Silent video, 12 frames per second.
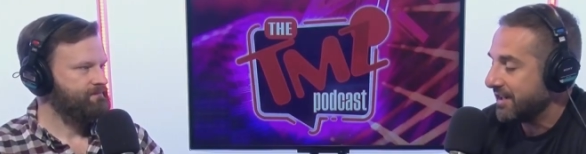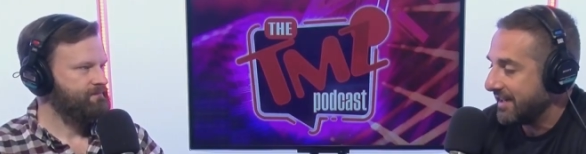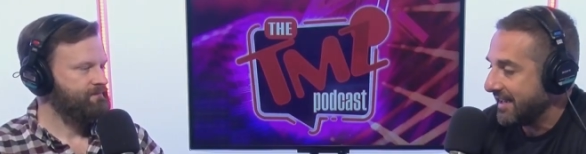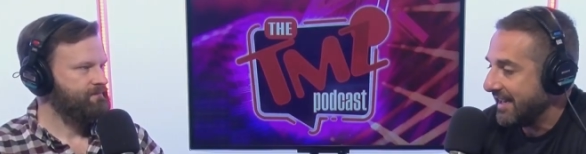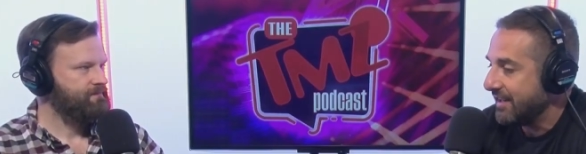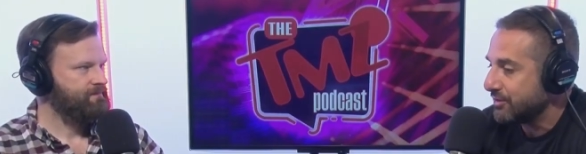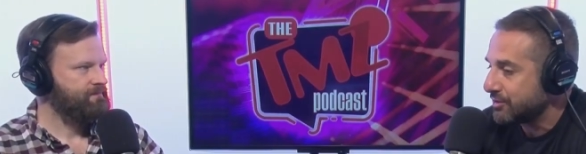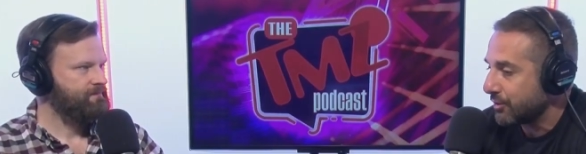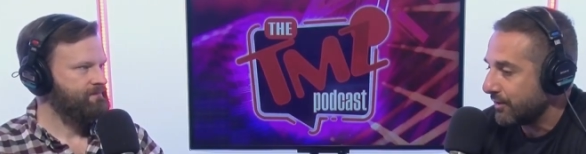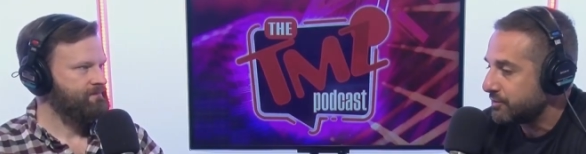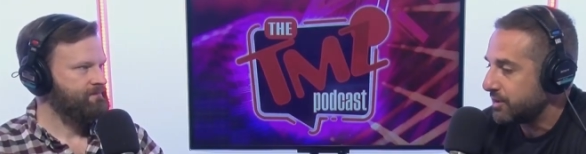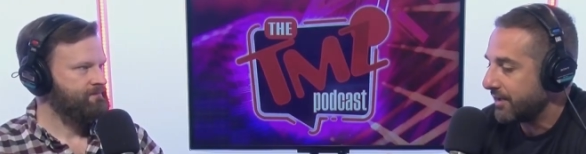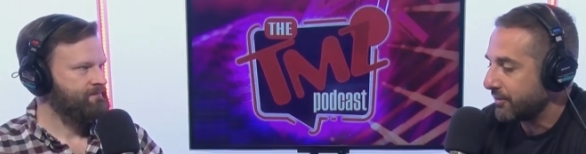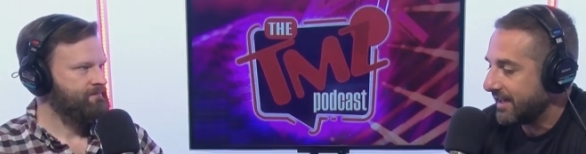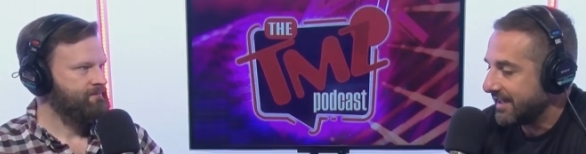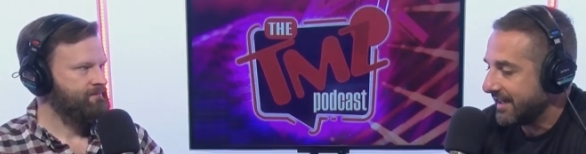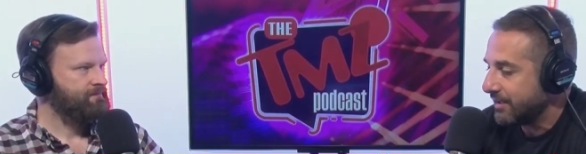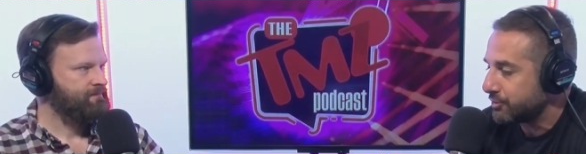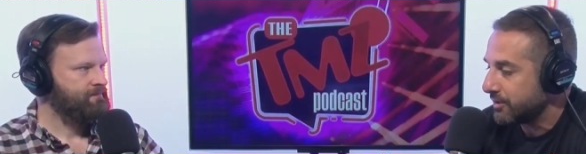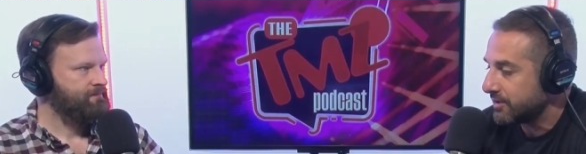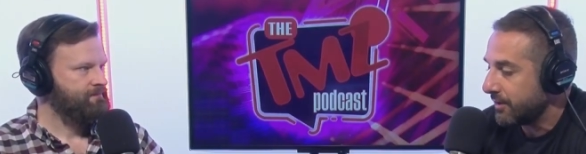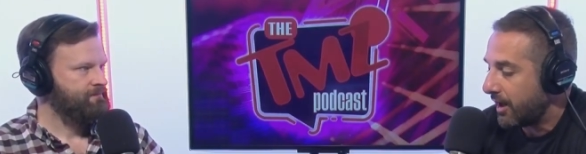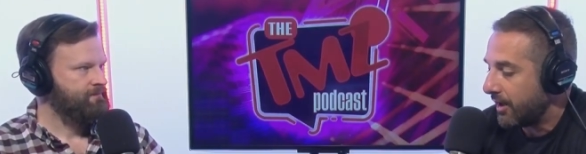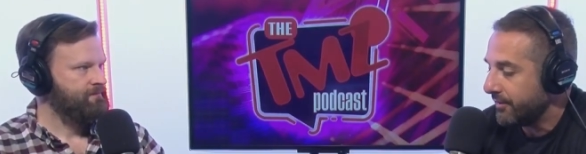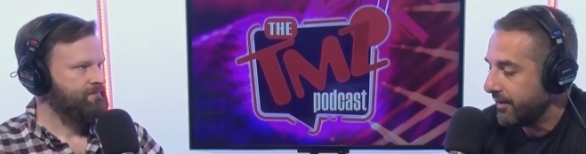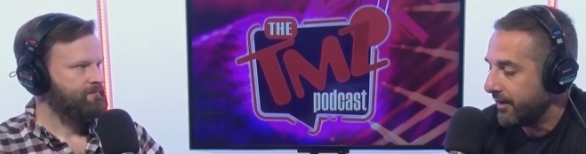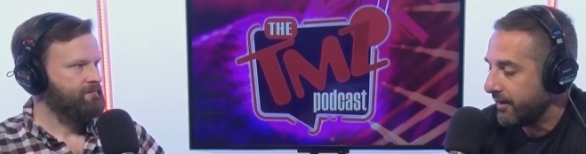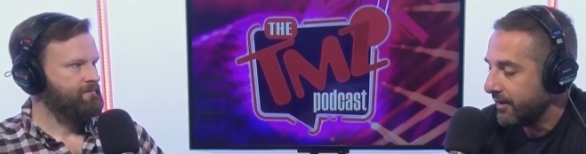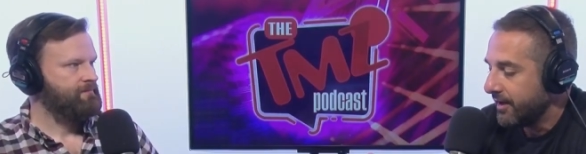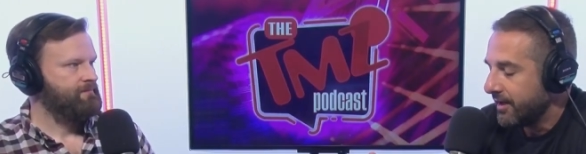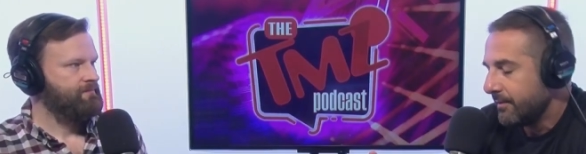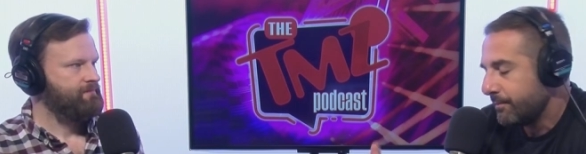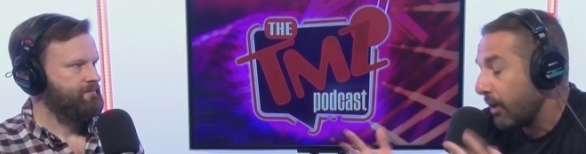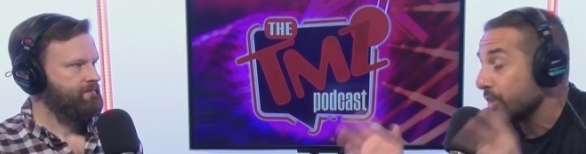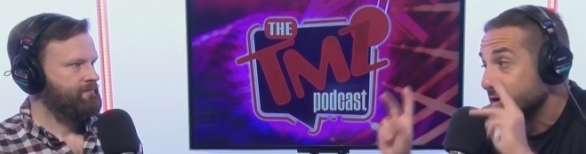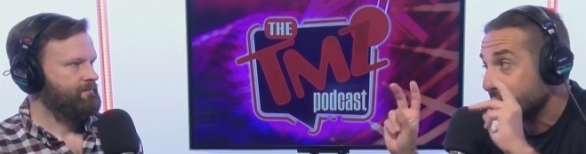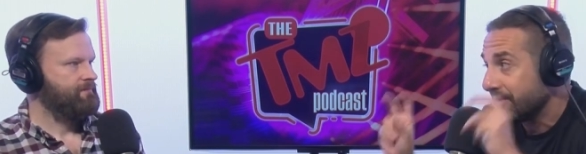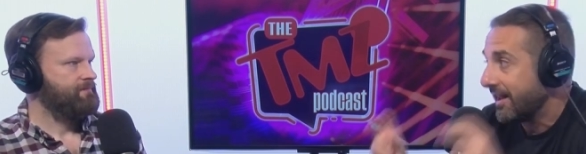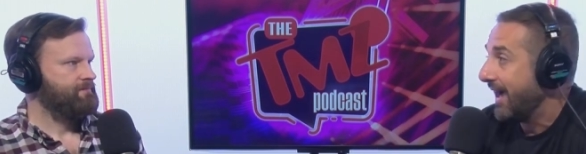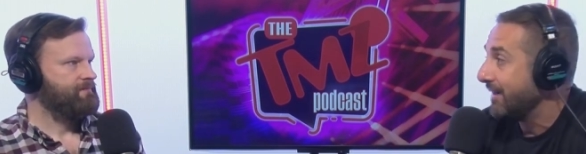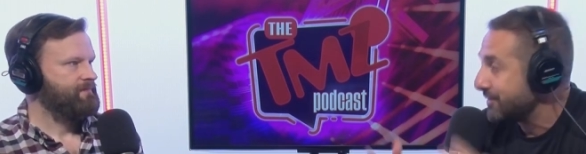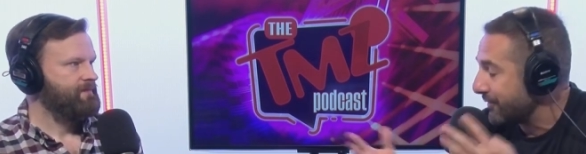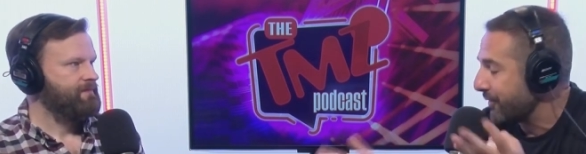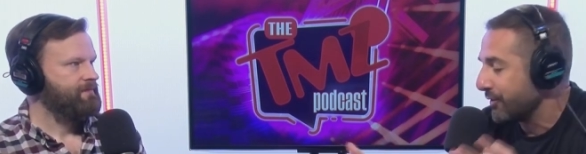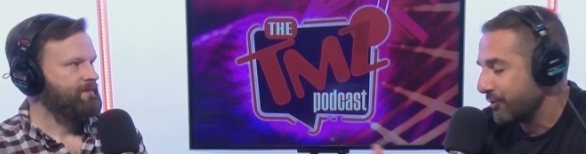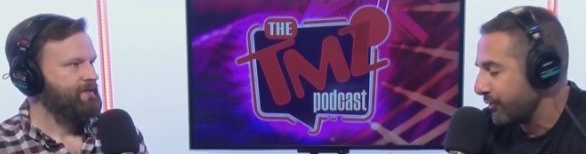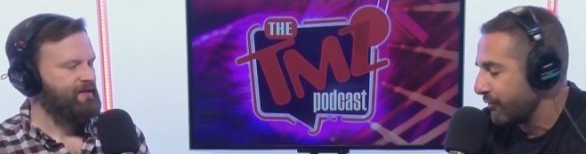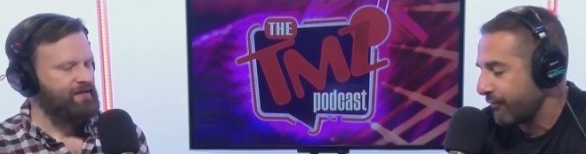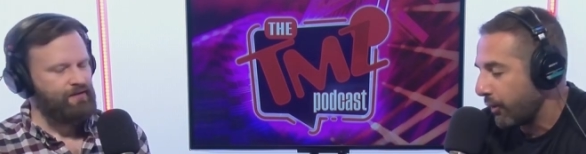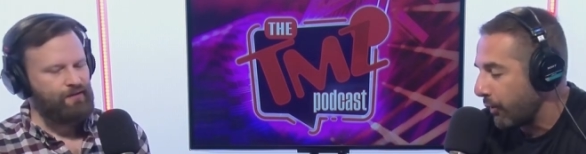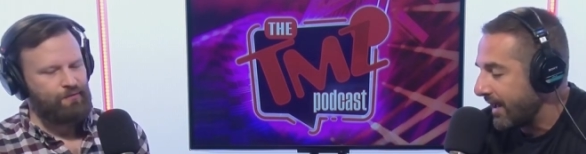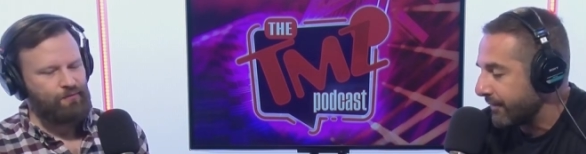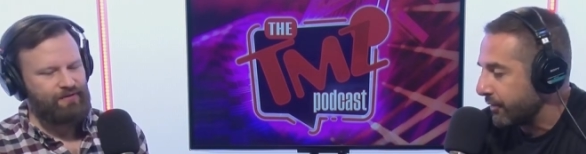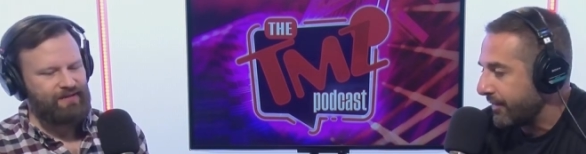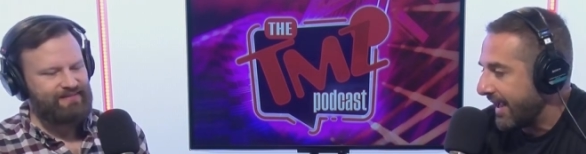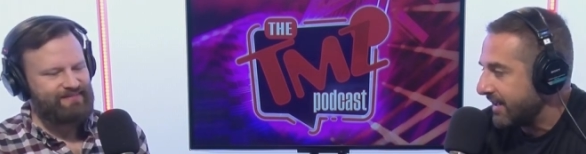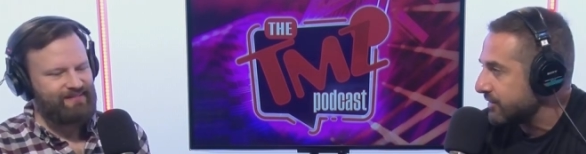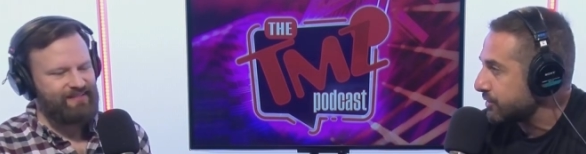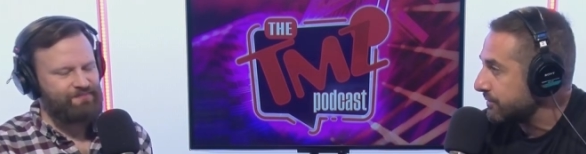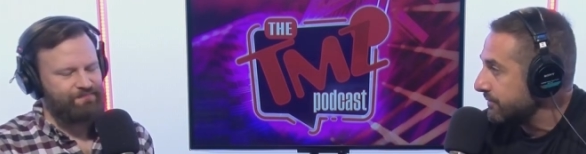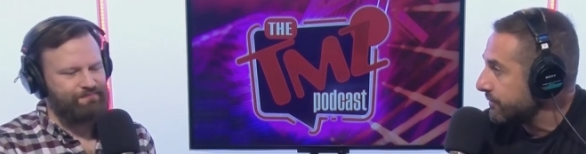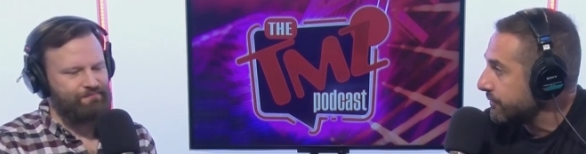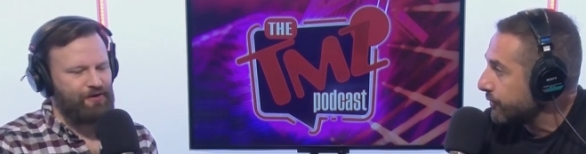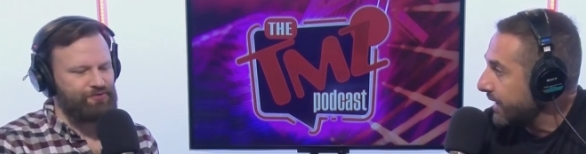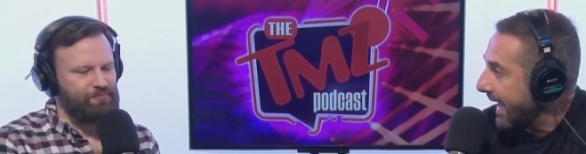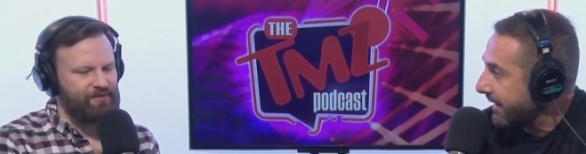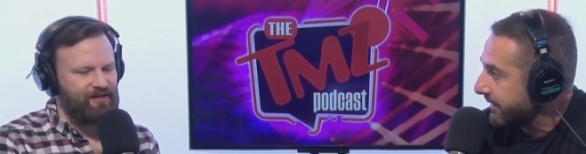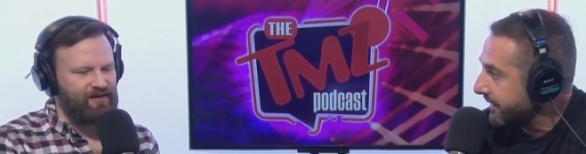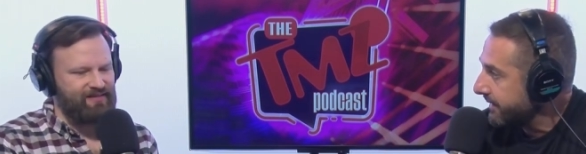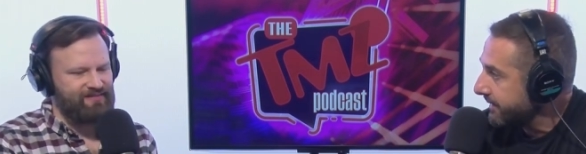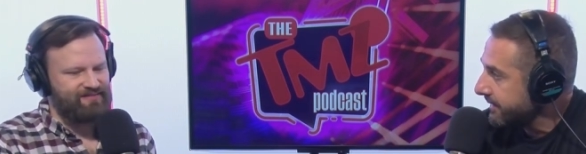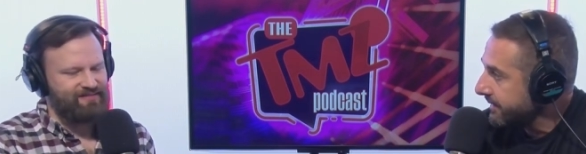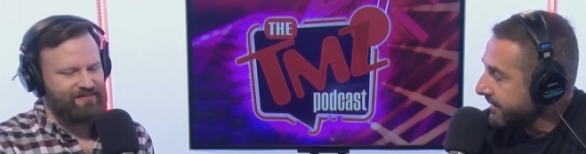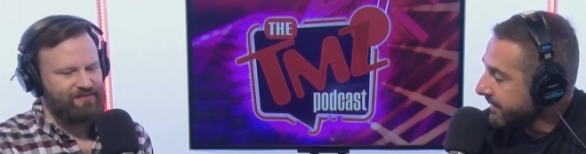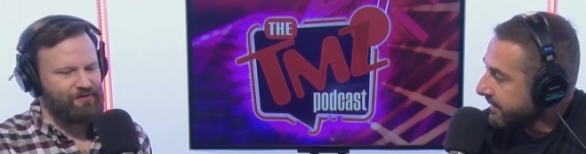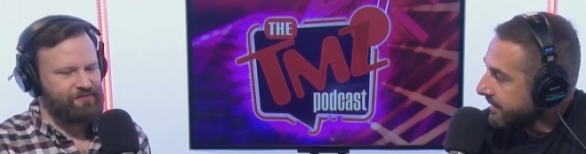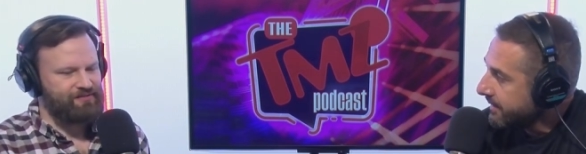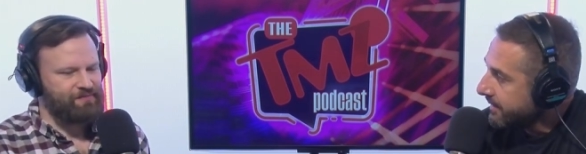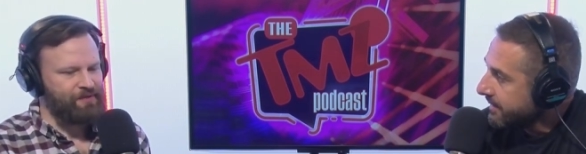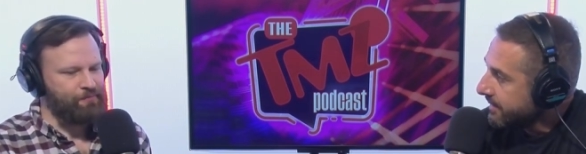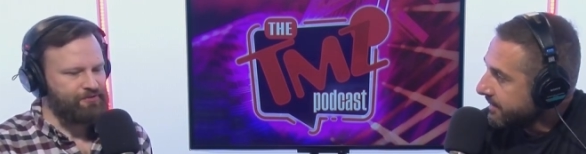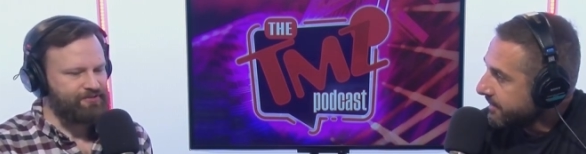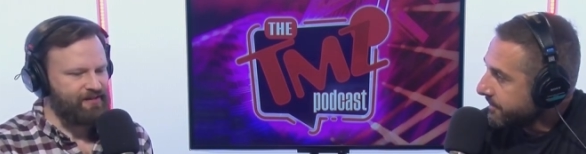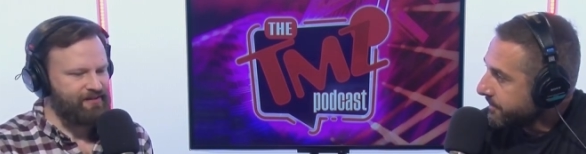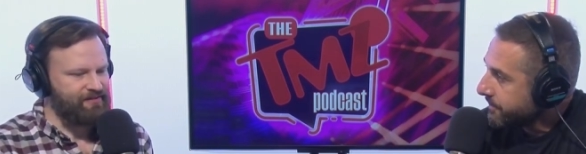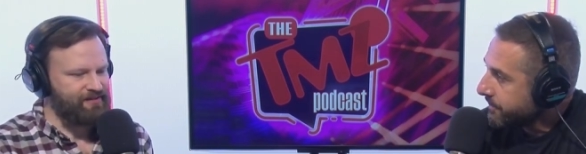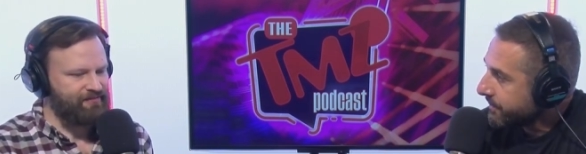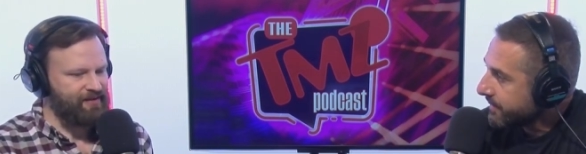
Speaker 1: and is sort of generating interest on their personal lives for, for whatever well, that it's, is. It's also because
Speaker 2: you know it's like people say they, they've